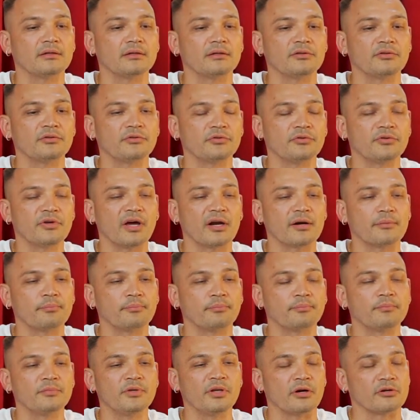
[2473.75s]
you got to
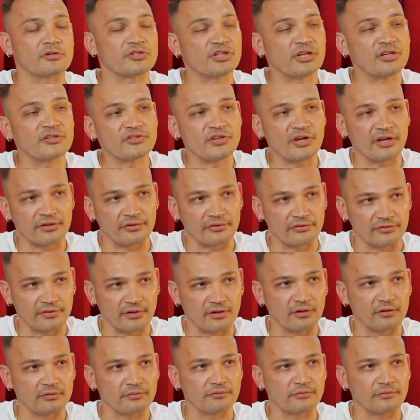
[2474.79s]
chin check
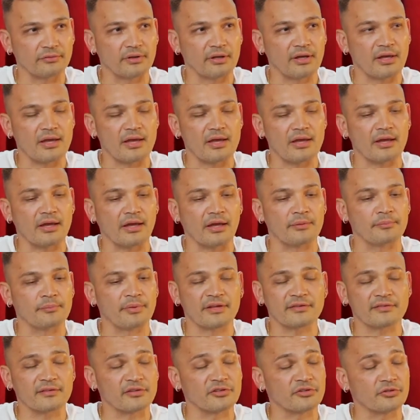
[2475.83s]
yourself and
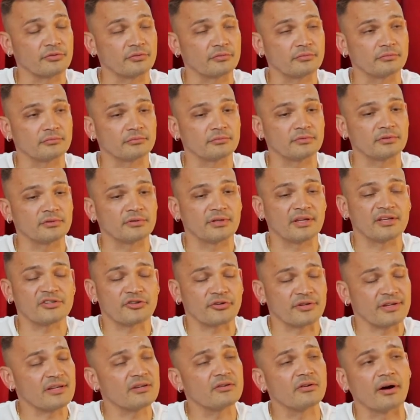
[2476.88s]
basically get your
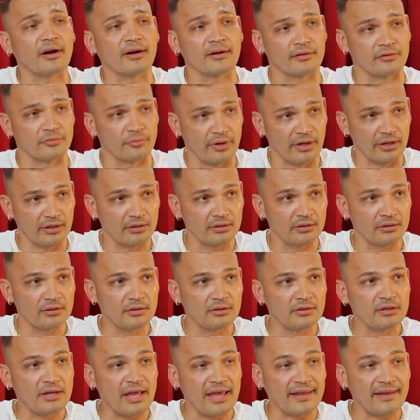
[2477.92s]
ego out of the way.
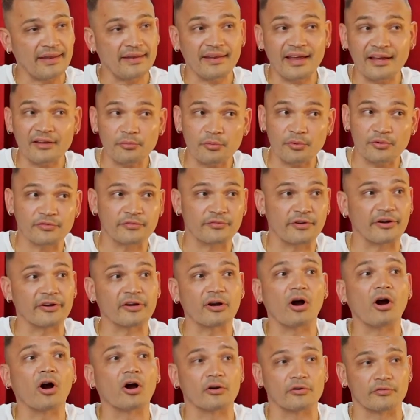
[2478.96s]
And that was very
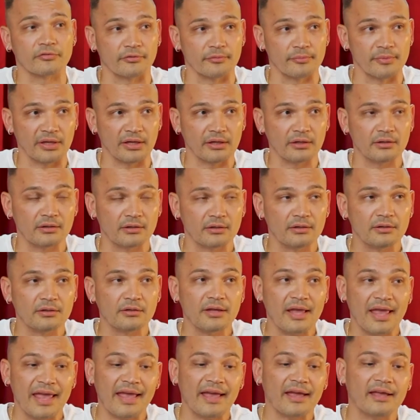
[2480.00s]
hard for me.
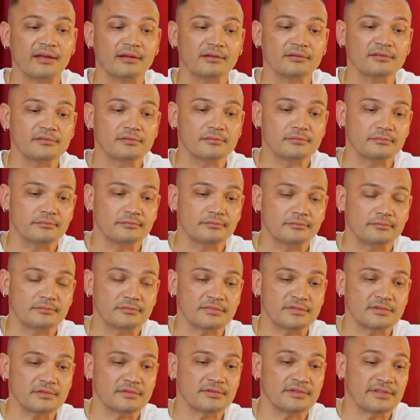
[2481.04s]
And
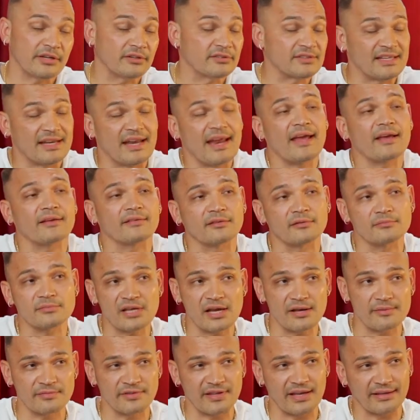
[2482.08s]
till today,
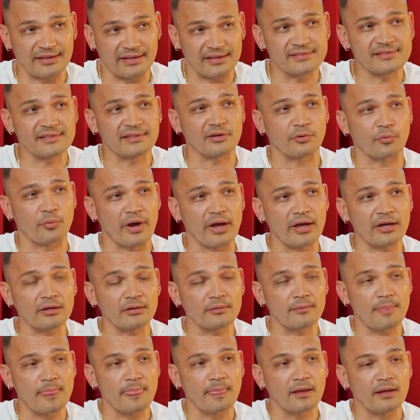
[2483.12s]
sometimes that gets in the way,
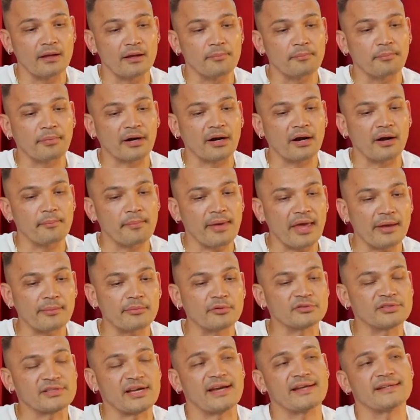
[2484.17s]
but I'm able
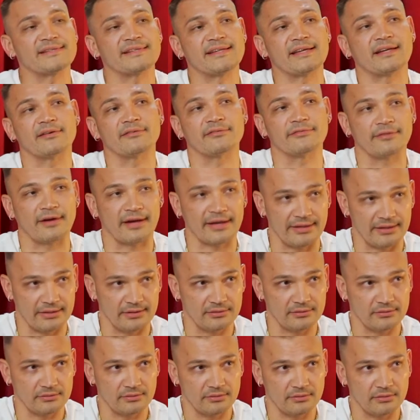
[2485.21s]
to identify it.
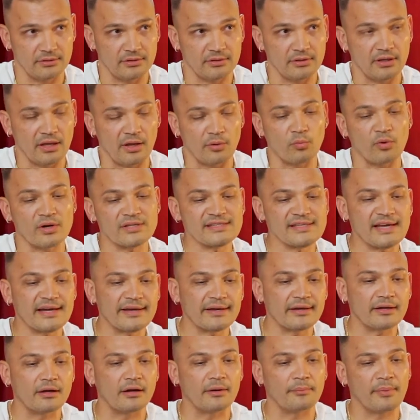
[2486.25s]
Yeah. And once
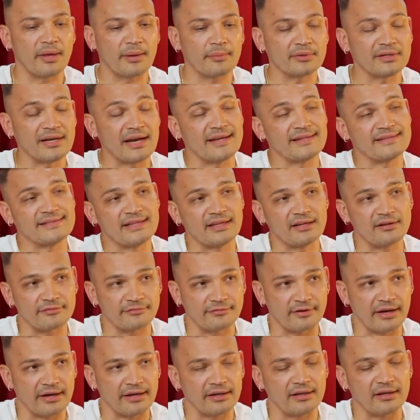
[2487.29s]
I'm able to
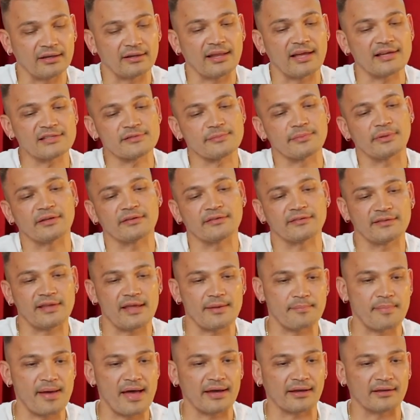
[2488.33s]
identify it, it allows me to
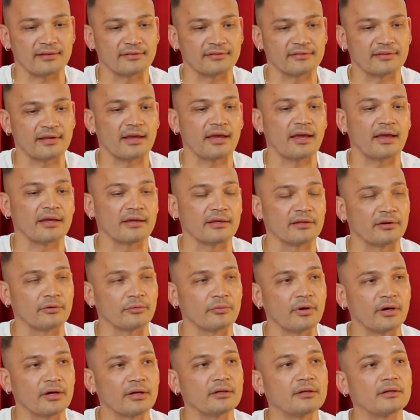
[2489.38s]
step back and say, hey, you know
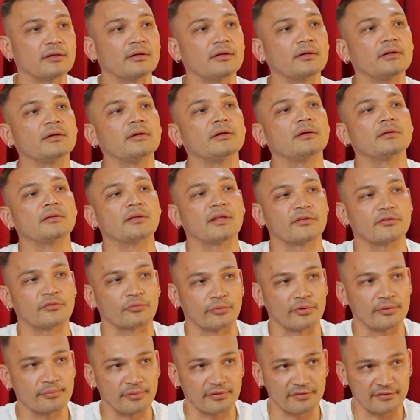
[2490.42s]
what? Let's
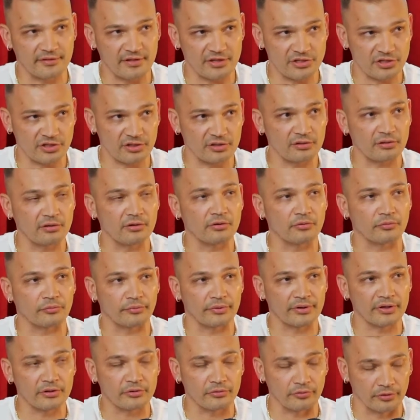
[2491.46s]
reposition,
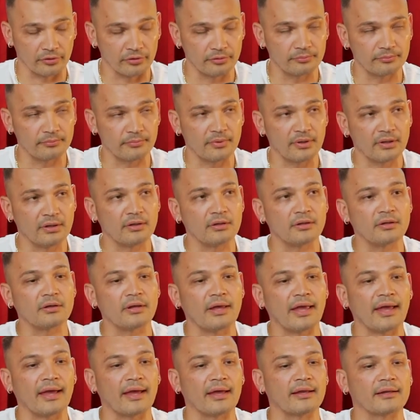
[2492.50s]
regroup,
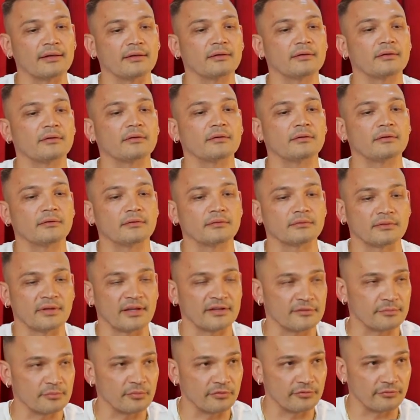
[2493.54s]
and
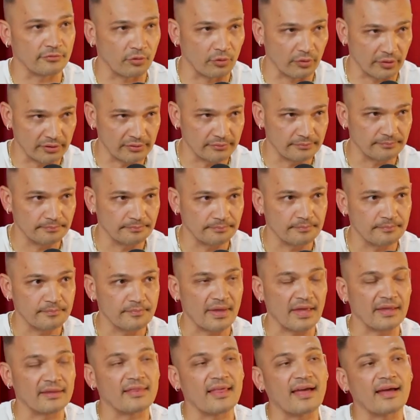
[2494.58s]
let's move forward. Yeah.
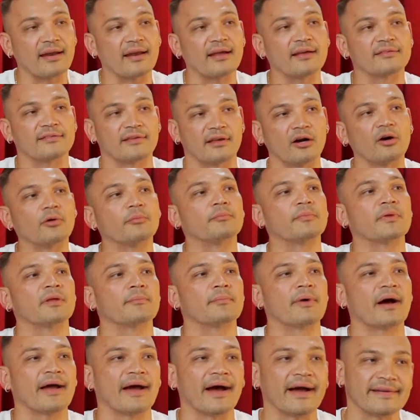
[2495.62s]
And that has helped me
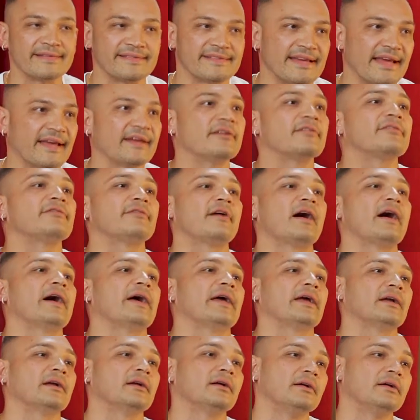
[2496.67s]
by identifying